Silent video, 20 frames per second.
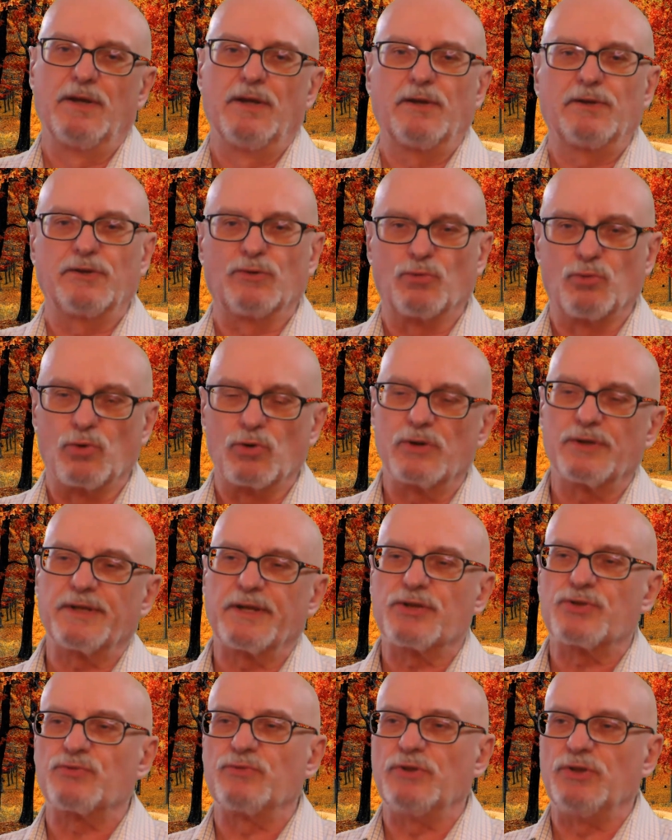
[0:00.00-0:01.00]
The world
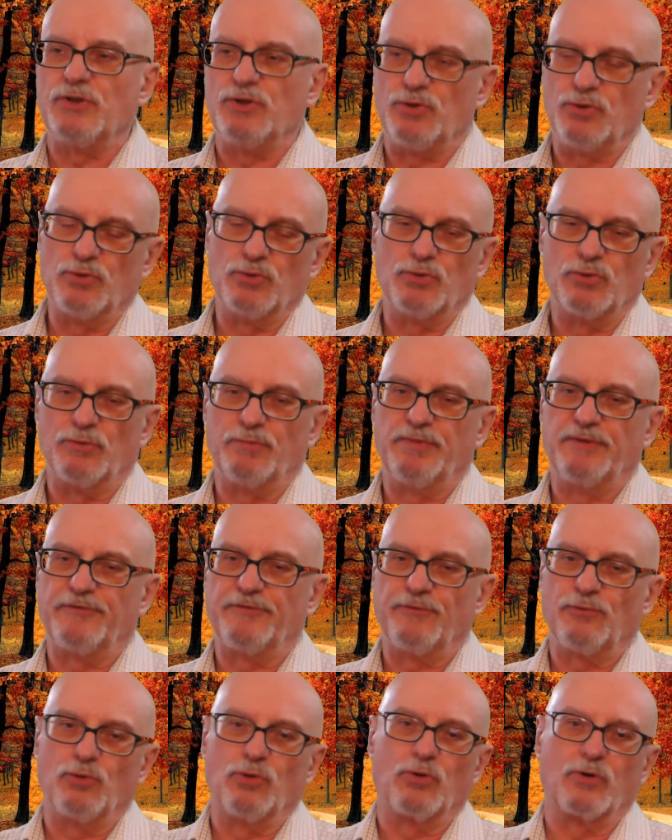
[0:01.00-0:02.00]
as we knew
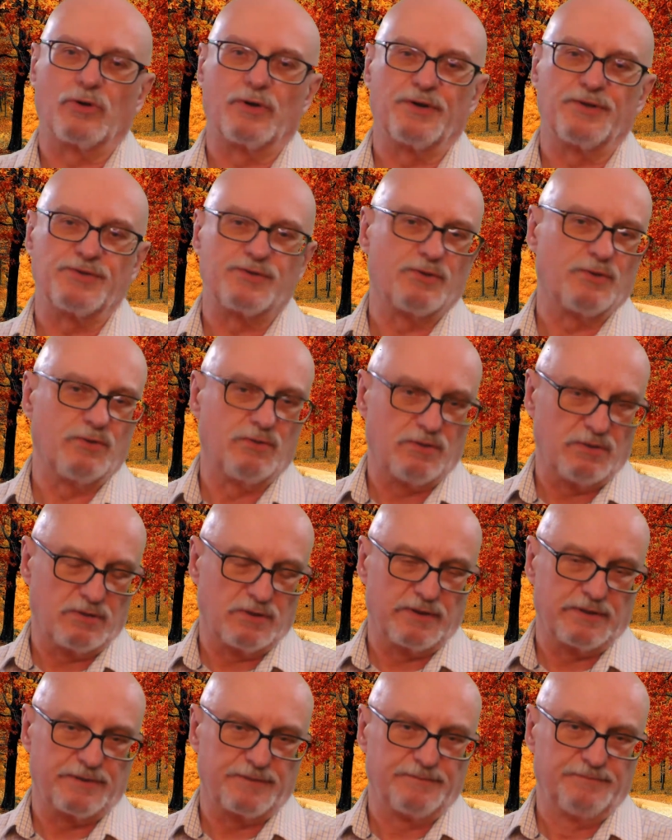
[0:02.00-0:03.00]
before is no
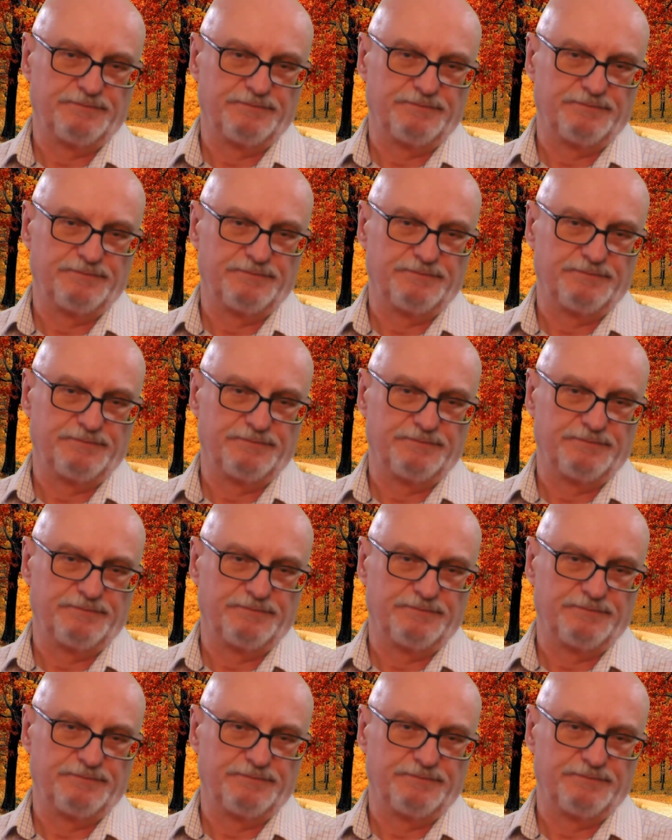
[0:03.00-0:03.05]
longer.